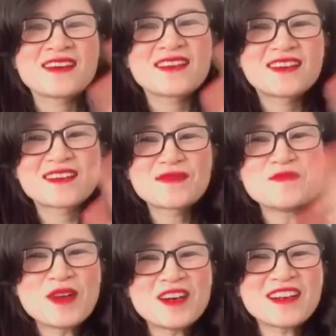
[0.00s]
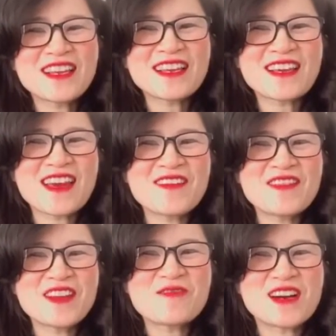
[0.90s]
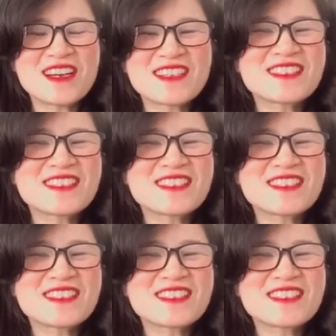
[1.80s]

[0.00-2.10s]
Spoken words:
Good morning, everyone.